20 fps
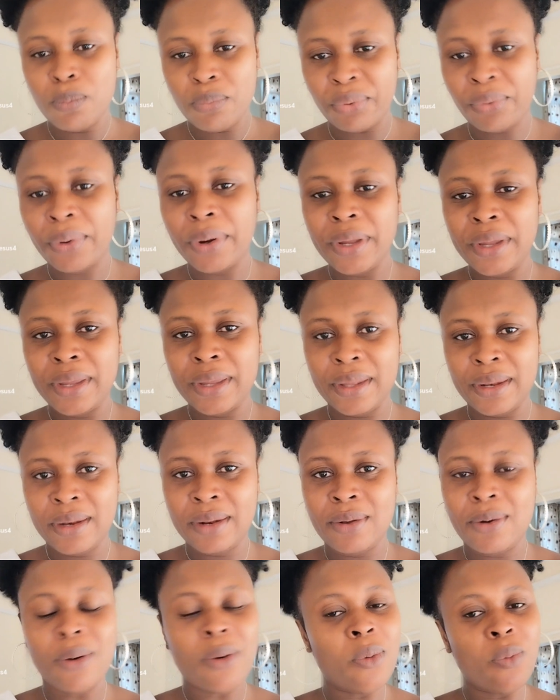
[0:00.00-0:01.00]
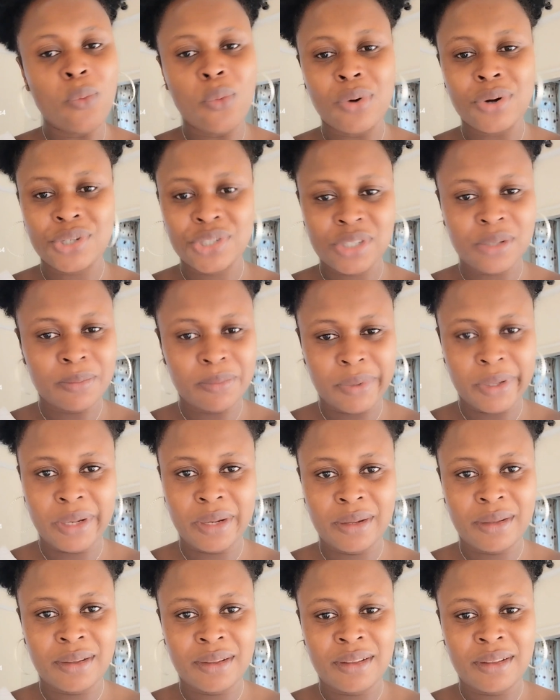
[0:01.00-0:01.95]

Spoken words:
praying or worshiping.